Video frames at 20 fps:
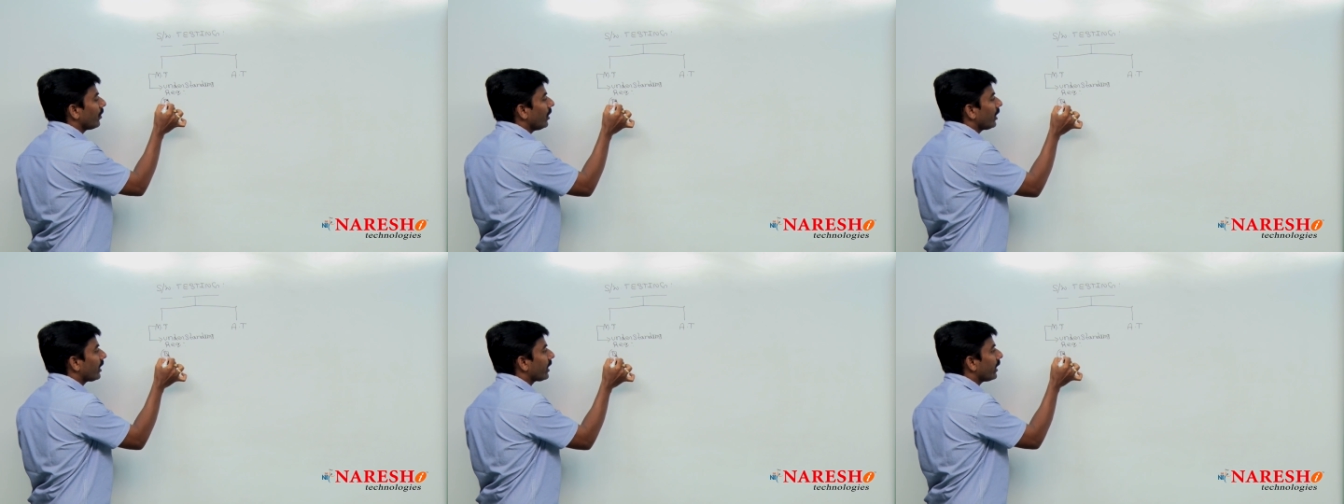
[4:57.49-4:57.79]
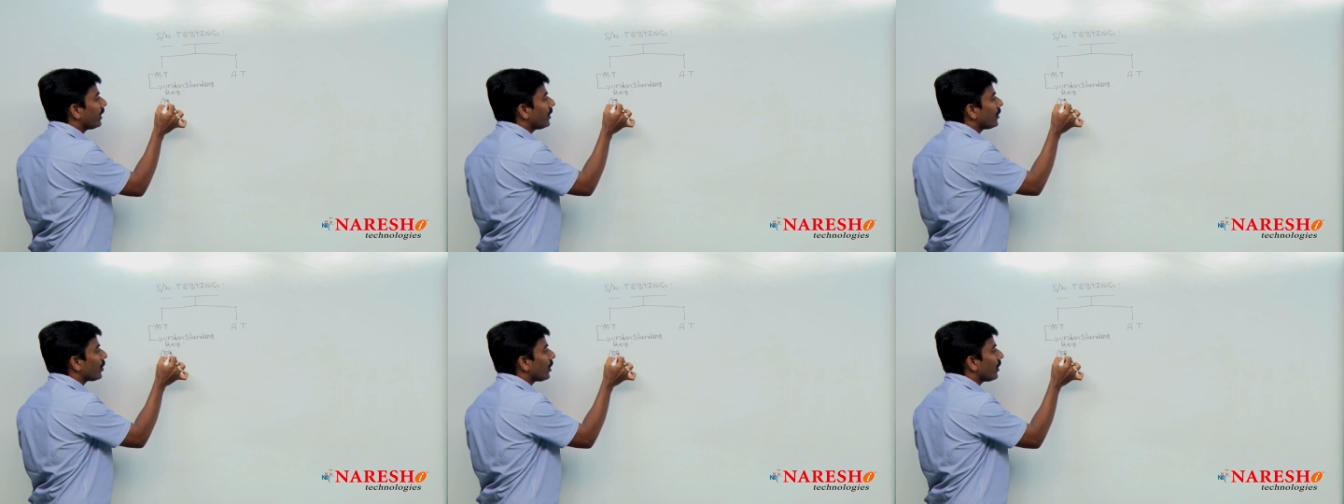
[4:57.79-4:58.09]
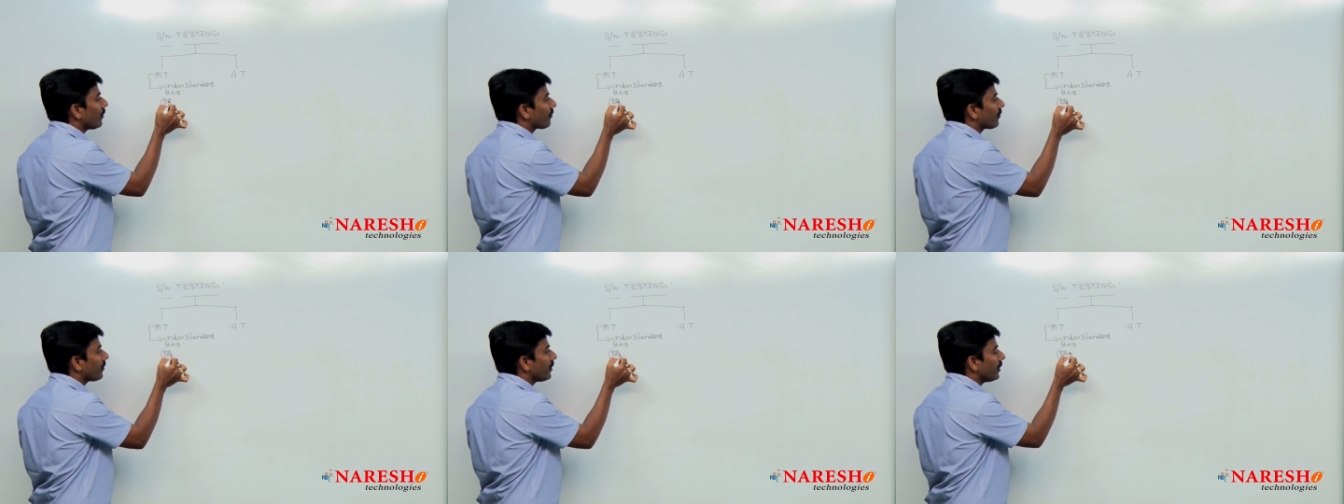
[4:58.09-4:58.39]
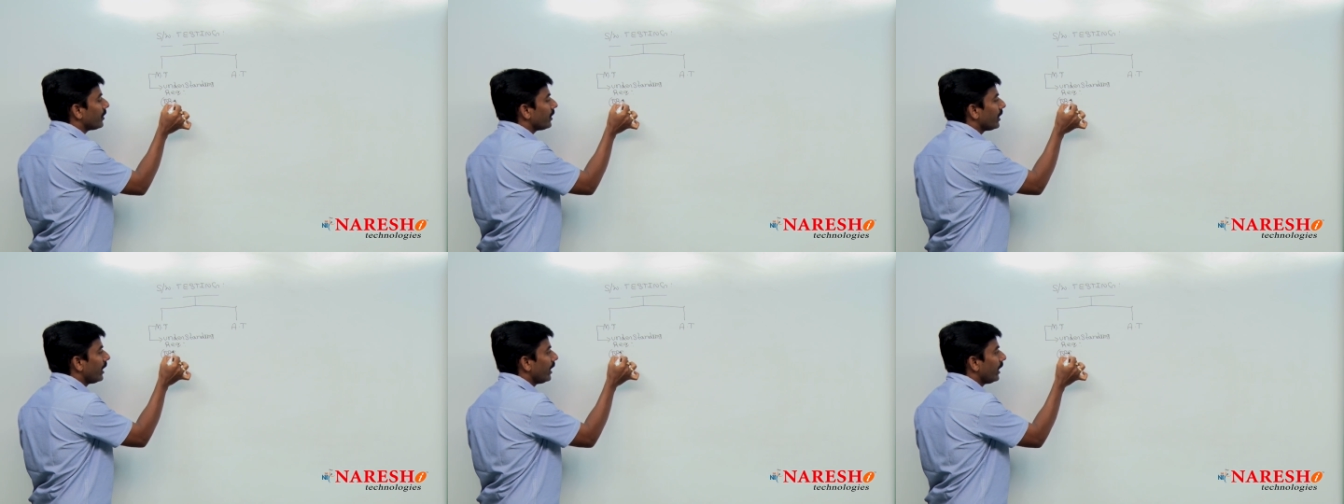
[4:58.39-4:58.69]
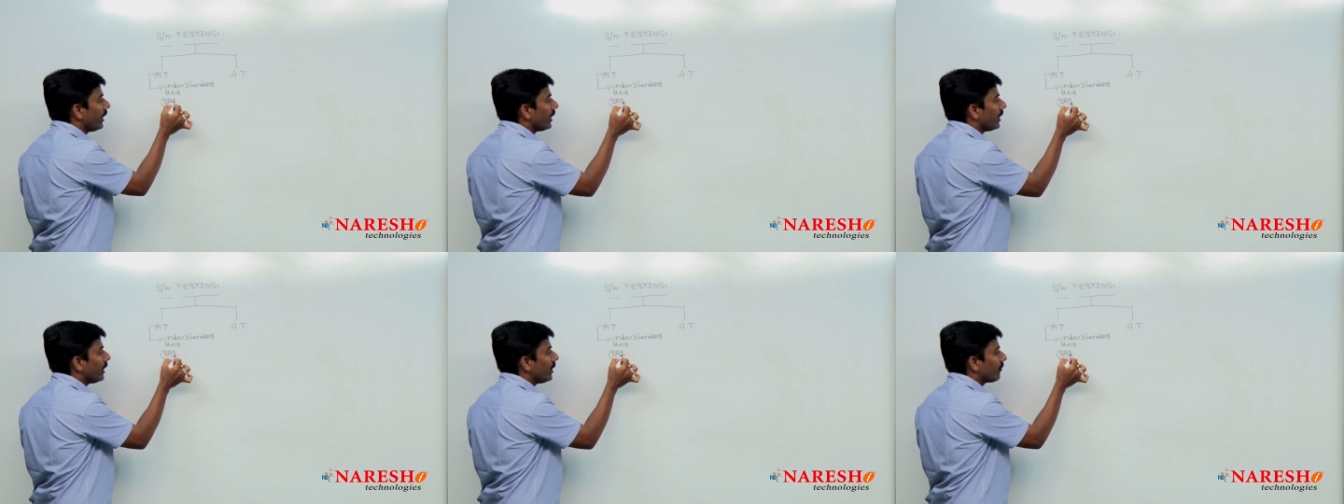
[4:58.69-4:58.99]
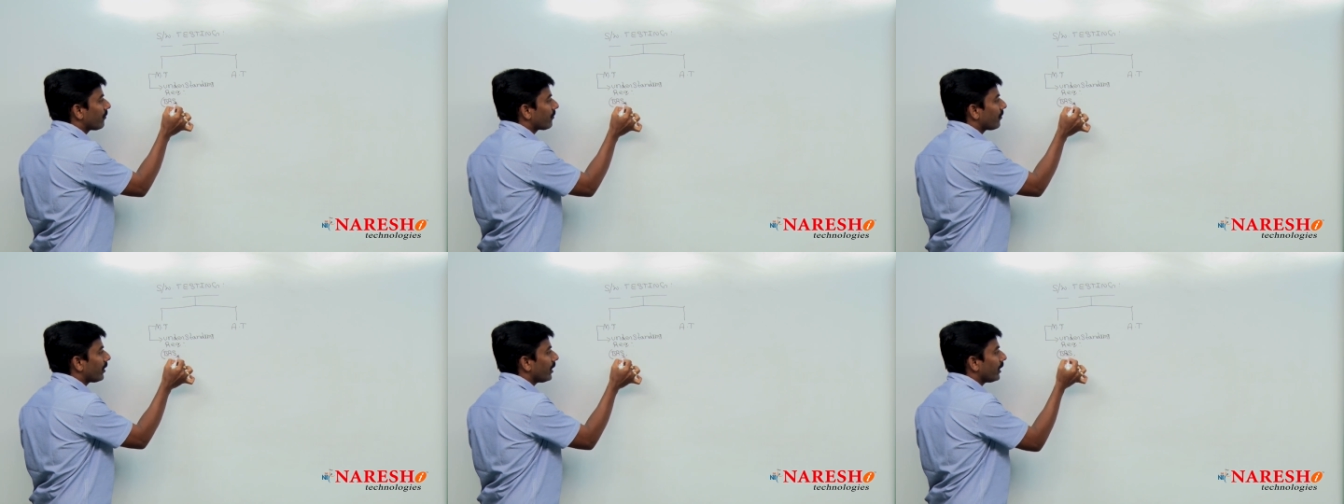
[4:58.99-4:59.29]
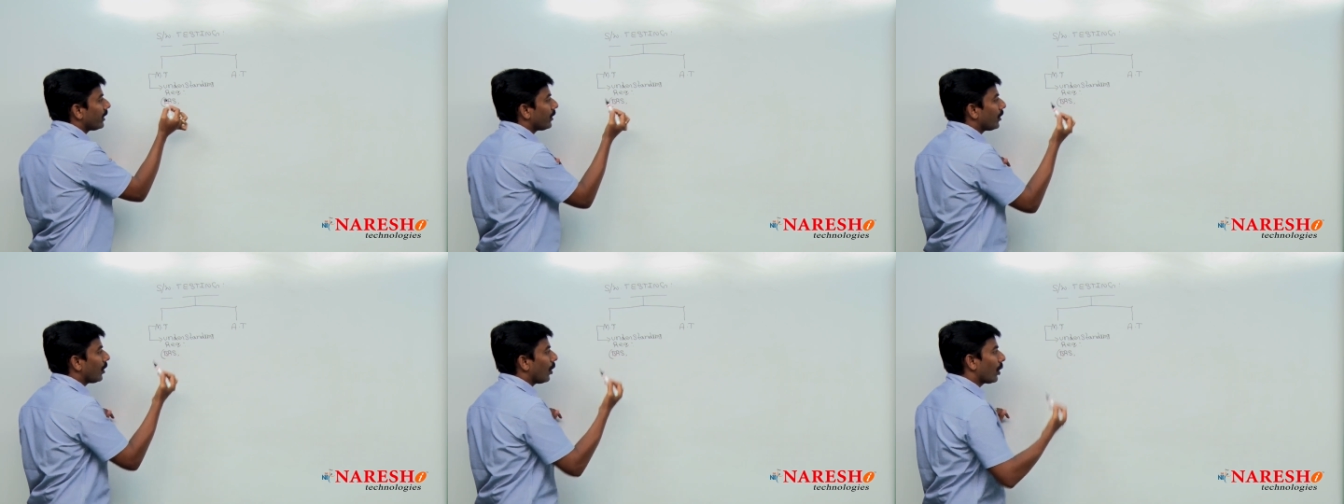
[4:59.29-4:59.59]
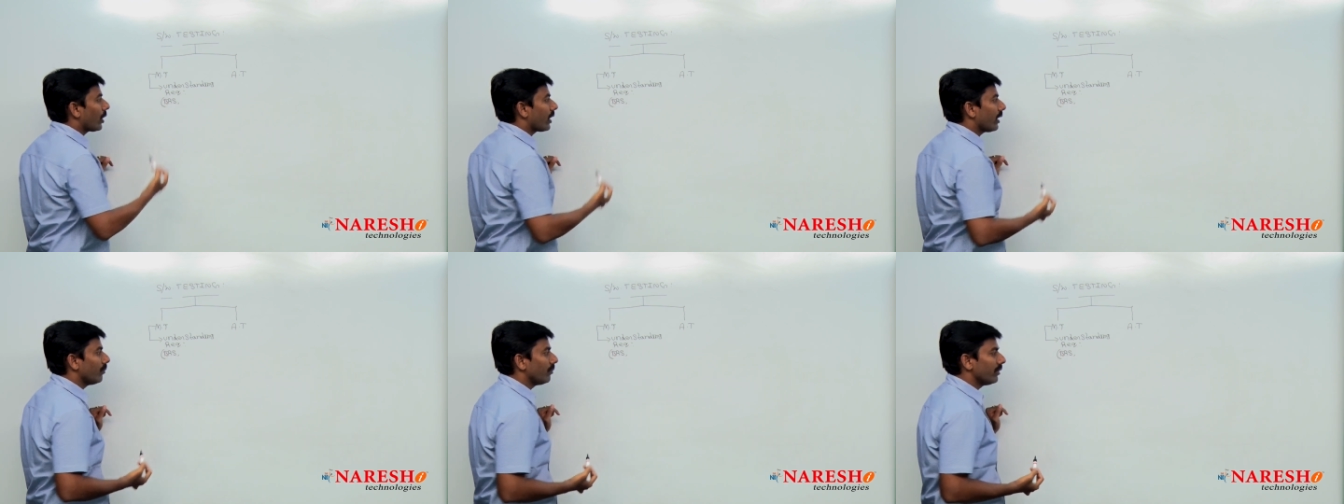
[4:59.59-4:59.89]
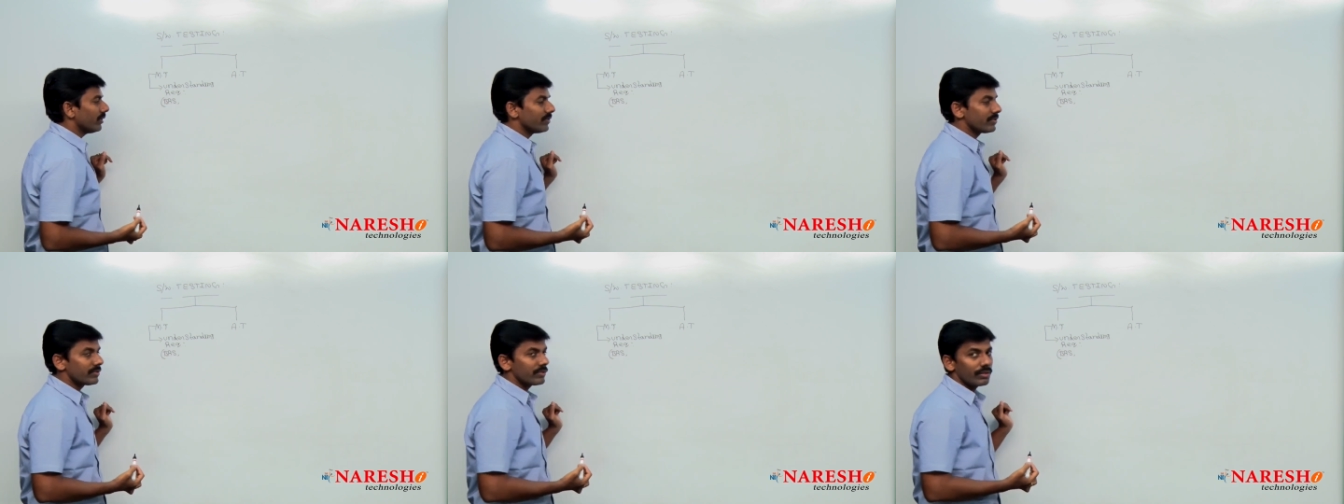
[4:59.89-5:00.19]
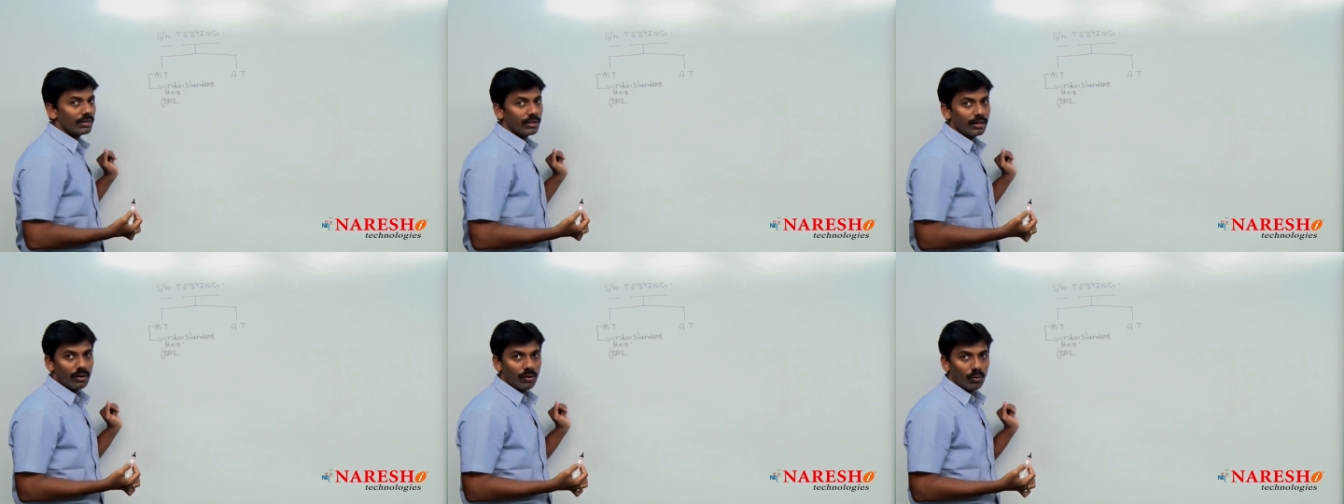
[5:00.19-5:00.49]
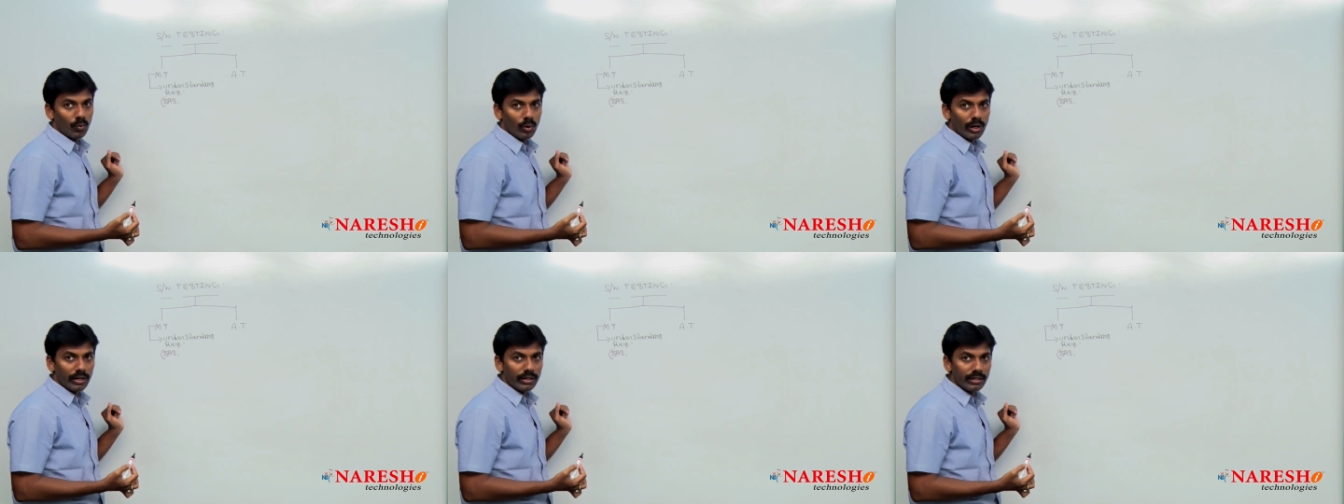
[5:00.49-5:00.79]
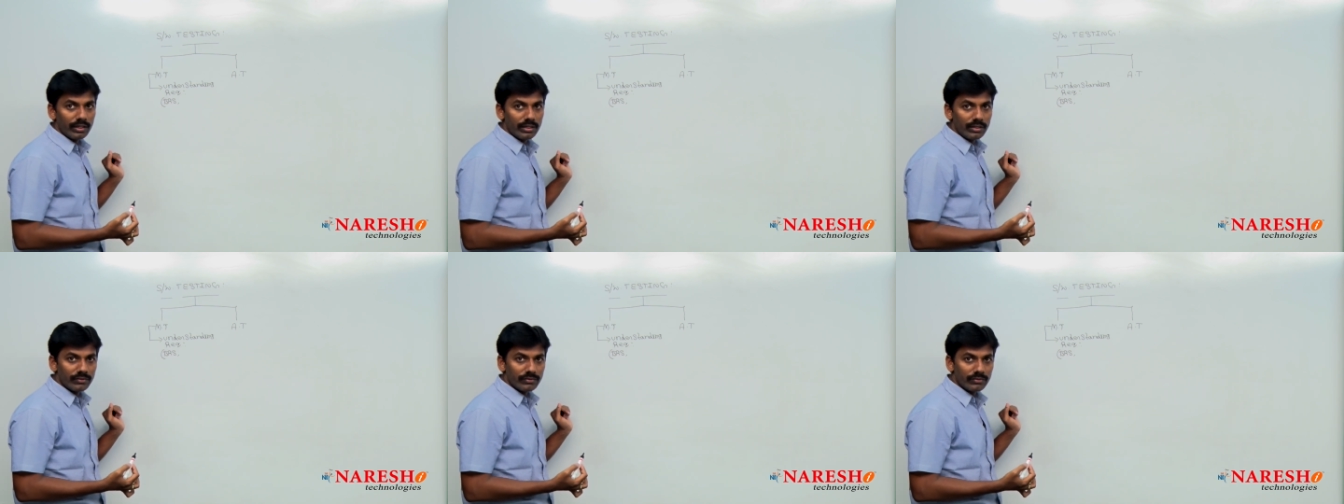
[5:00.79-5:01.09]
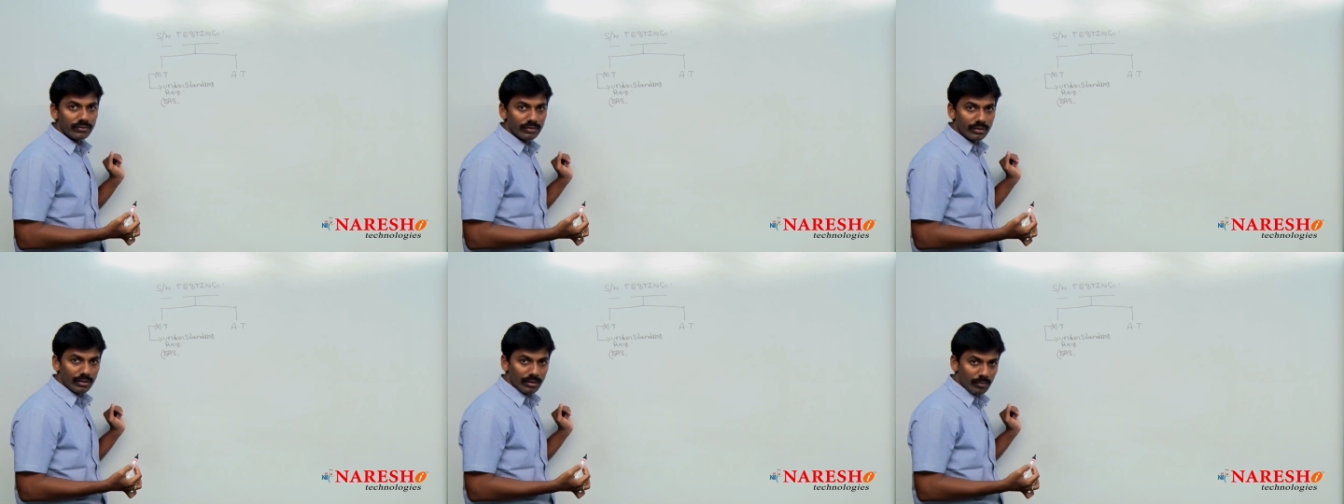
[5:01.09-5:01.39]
you can refer different documents. One is